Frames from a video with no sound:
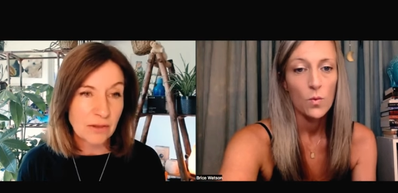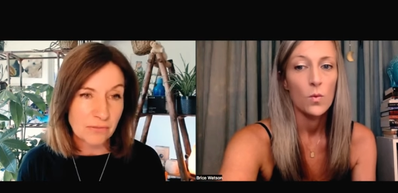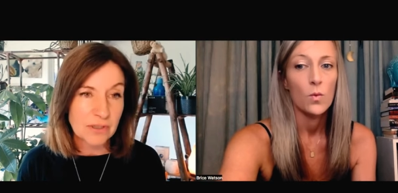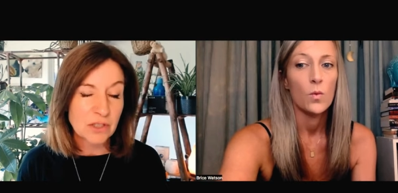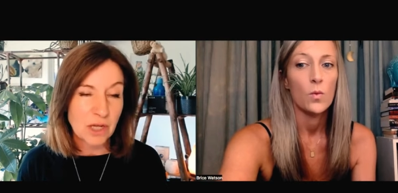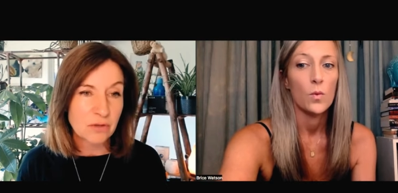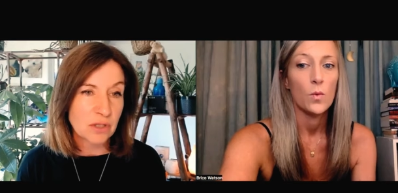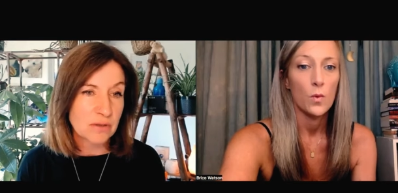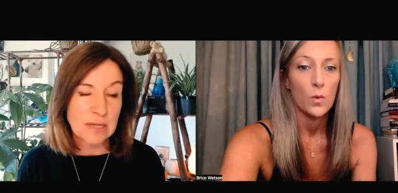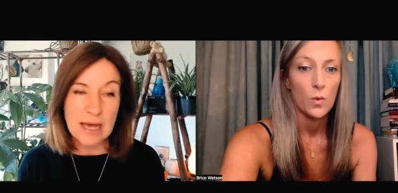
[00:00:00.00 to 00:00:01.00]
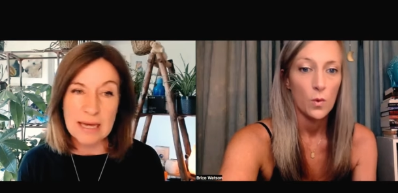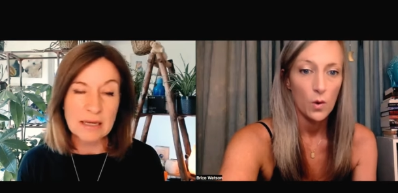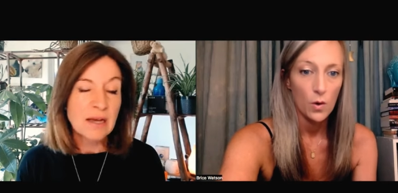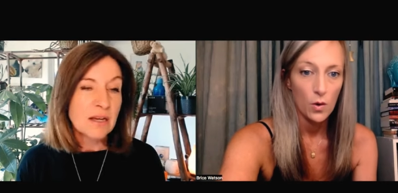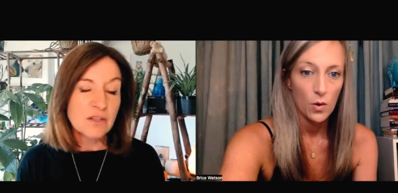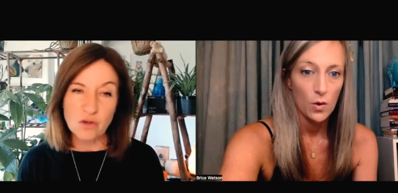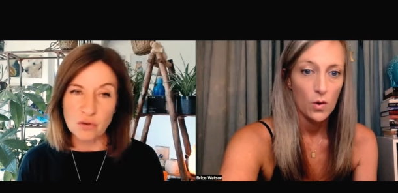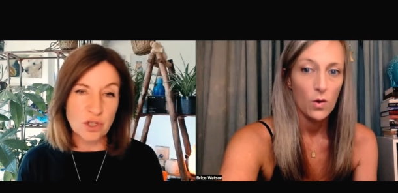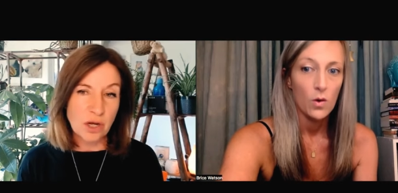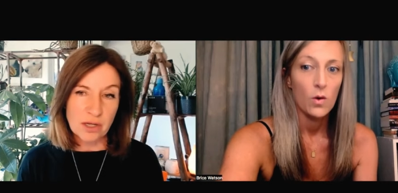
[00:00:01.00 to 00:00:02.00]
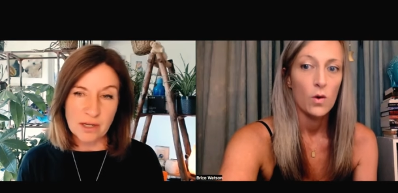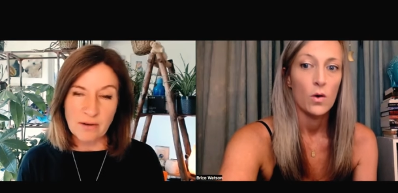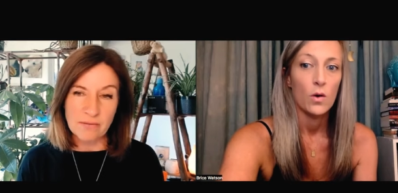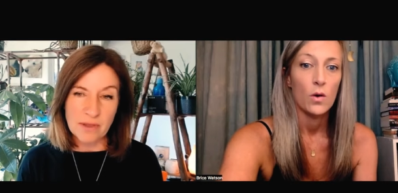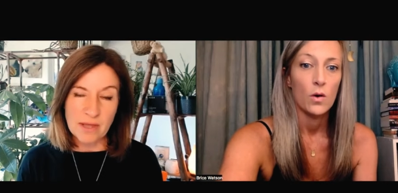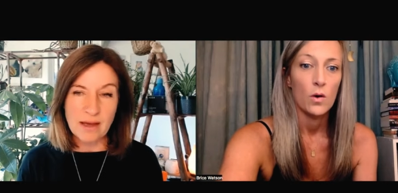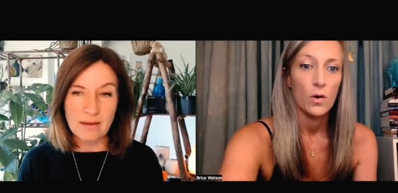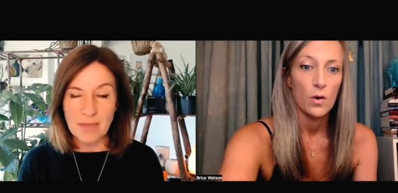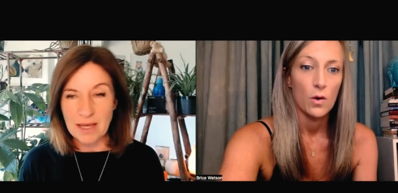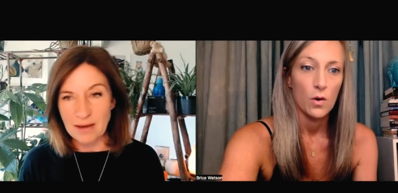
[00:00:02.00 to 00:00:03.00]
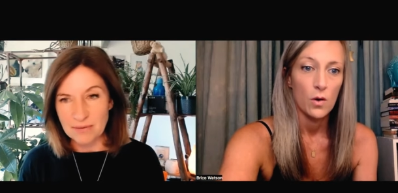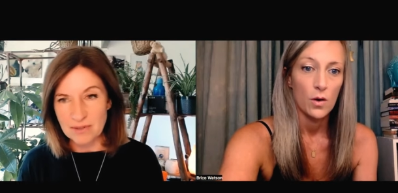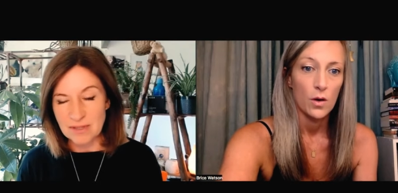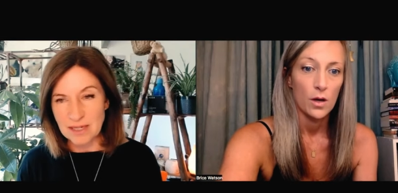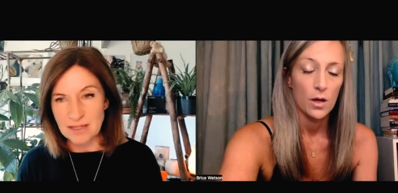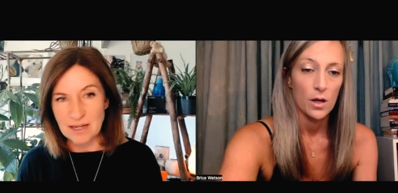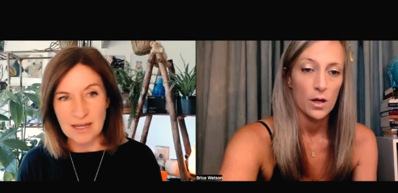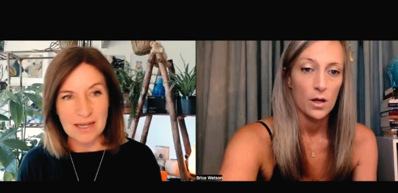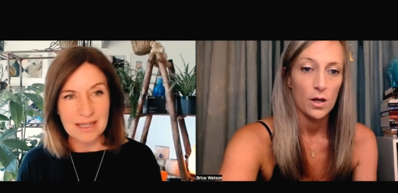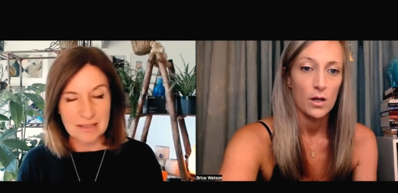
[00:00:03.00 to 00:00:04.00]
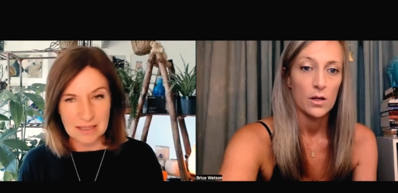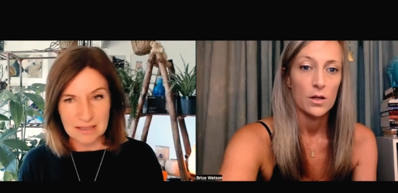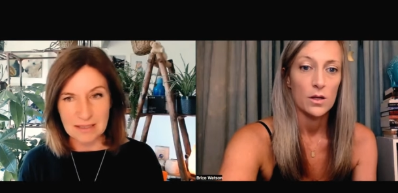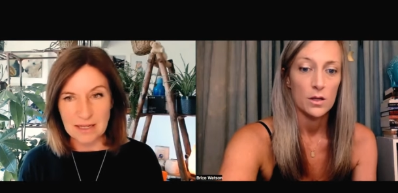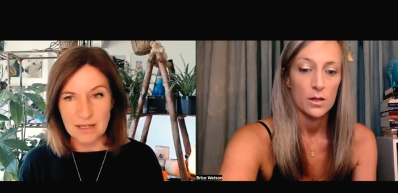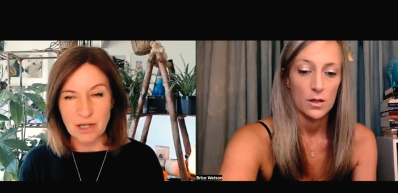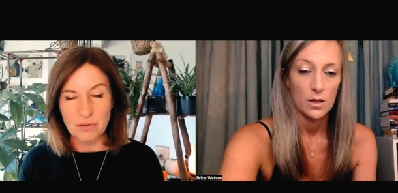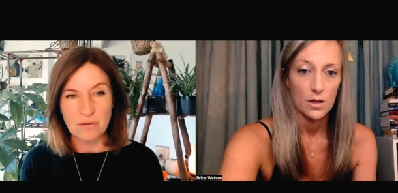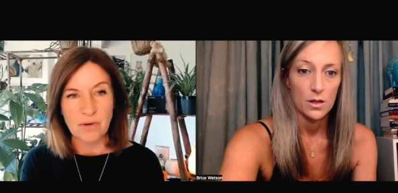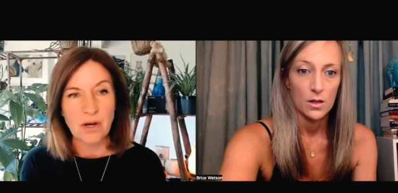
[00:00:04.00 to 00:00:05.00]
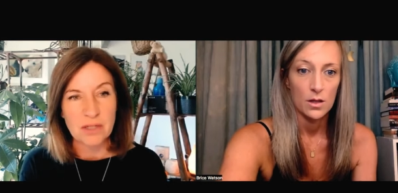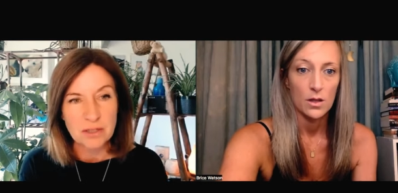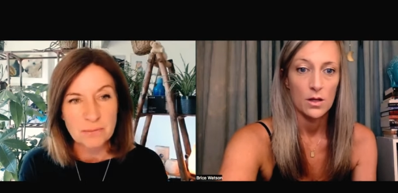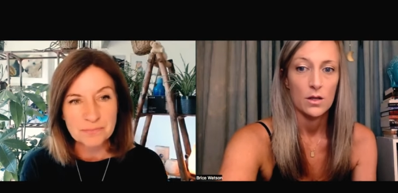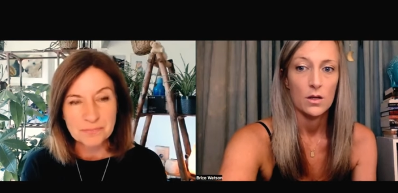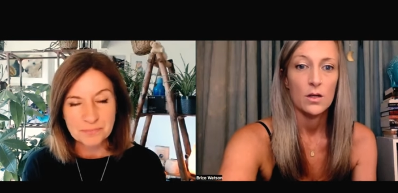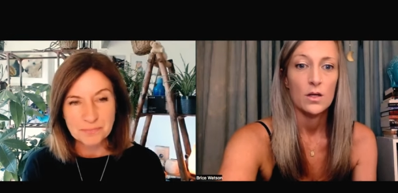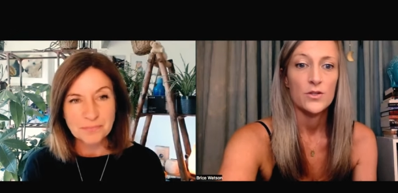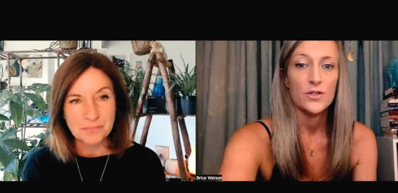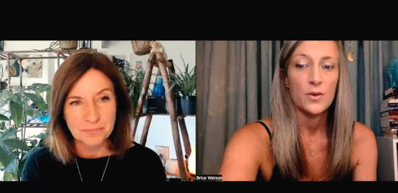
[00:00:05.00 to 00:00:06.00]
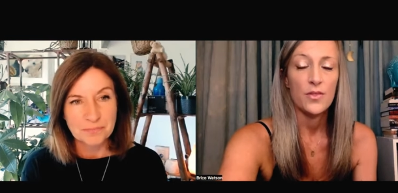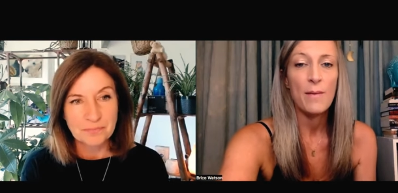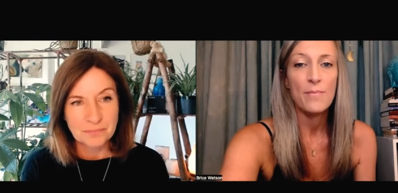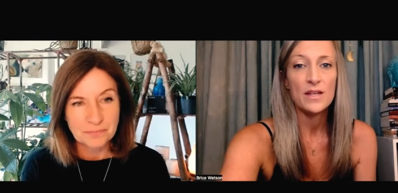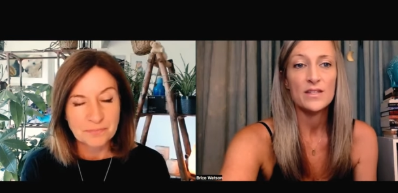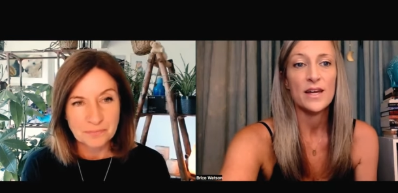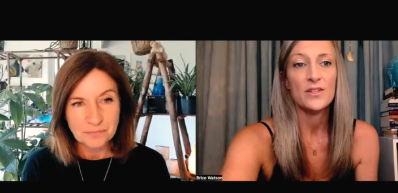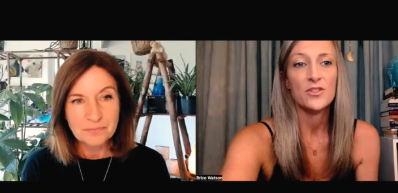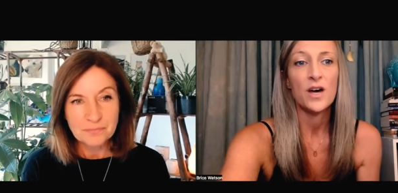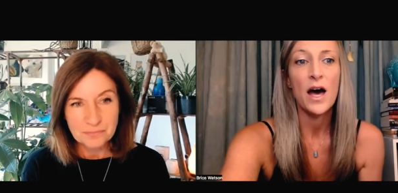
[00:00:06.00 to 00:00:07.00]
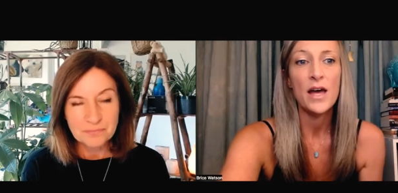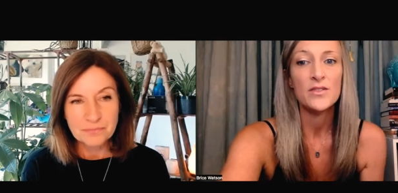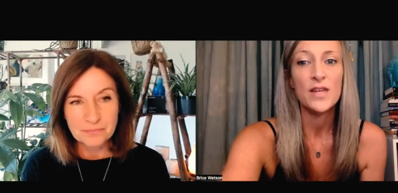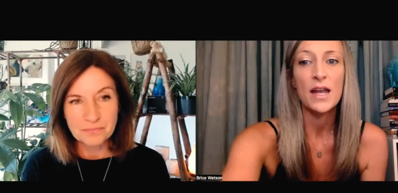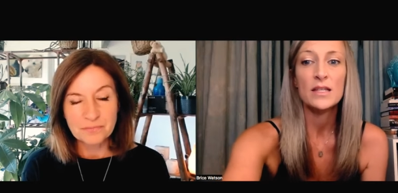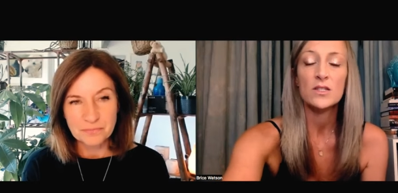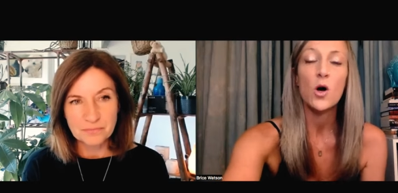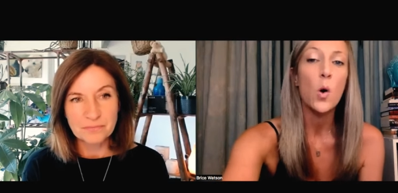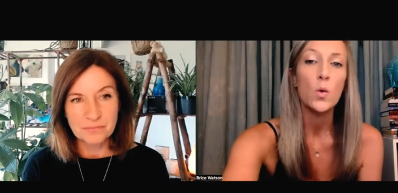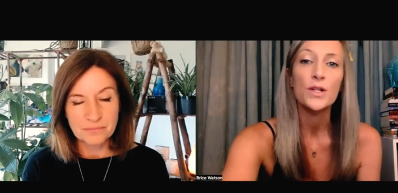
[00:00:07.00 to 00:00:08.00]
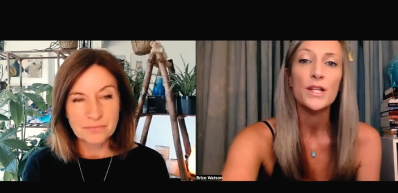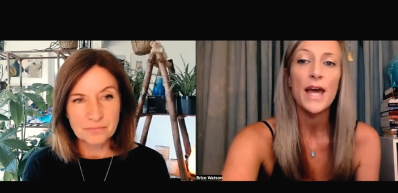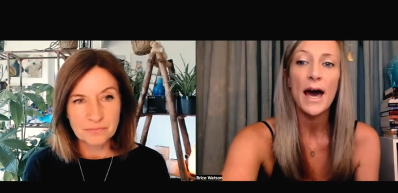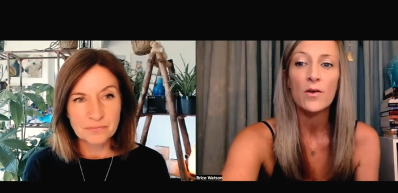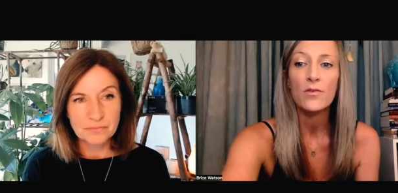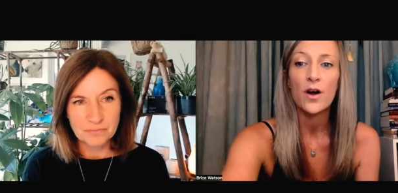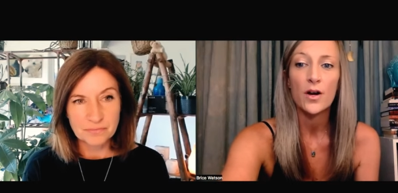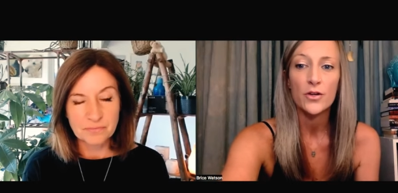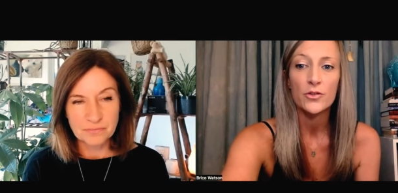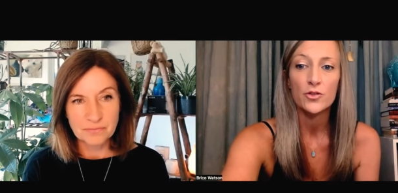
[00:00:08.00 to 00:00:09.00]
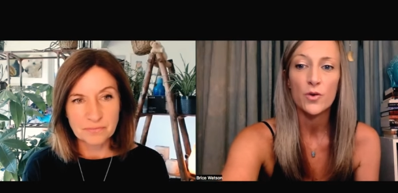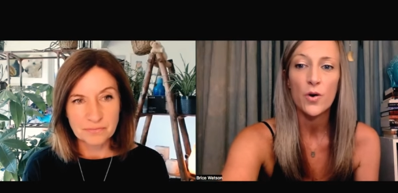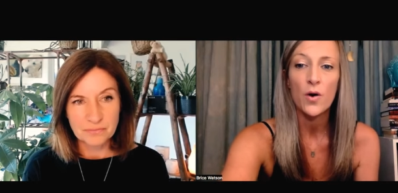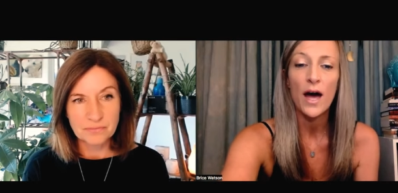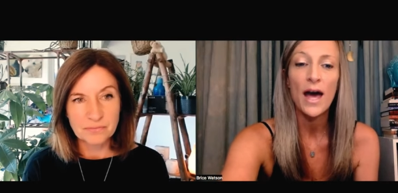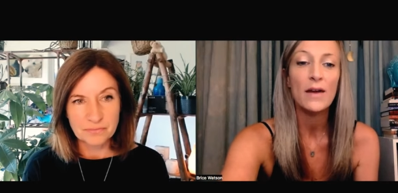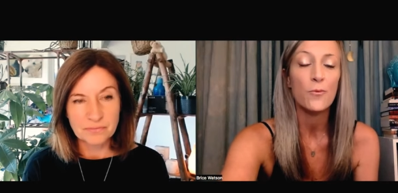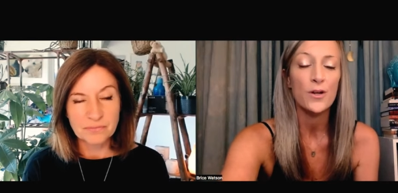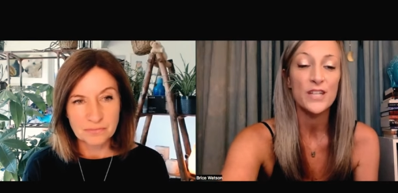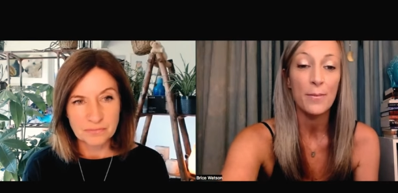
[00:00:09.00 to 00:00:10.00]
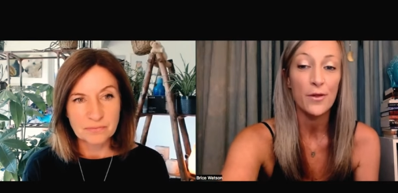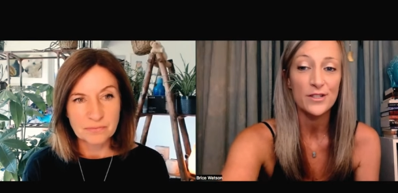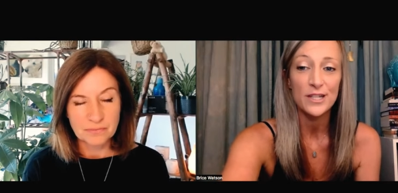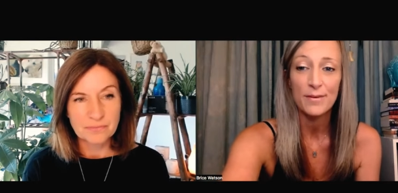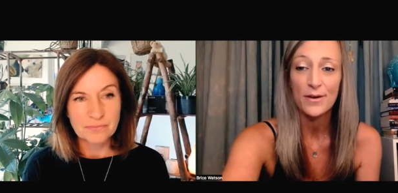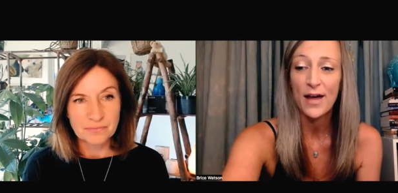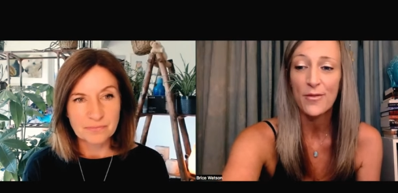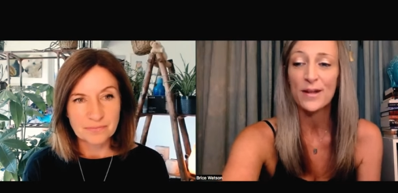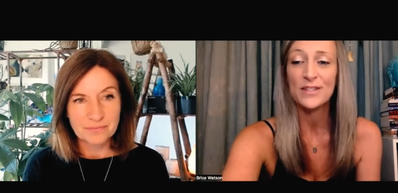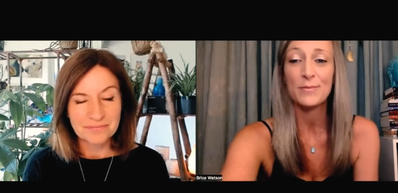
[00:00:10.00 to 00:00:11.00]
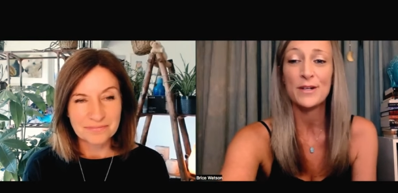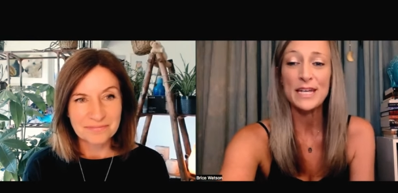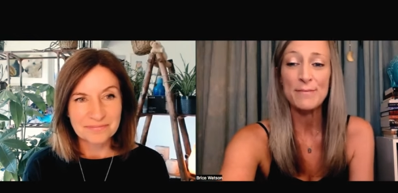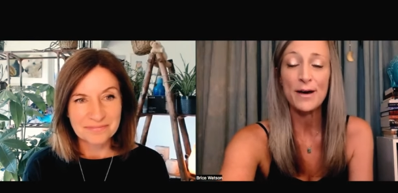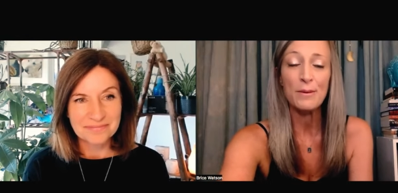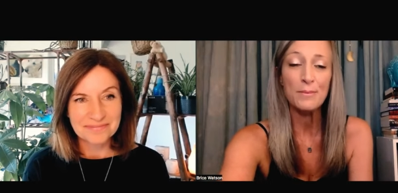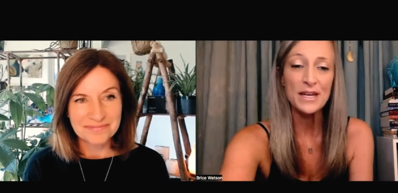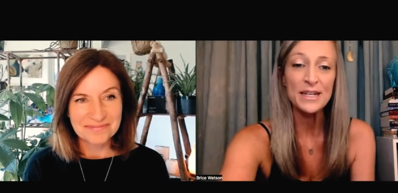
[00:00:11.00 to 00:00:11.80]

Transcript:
Speaker 1: other video, just saying it's not showing up for them, they haven't seen it, it they didn't get notified.
Speaker 2: So, with that being said, you guys, that is totally out of our control. I had one time a long time ago, Catherine, I had someone email me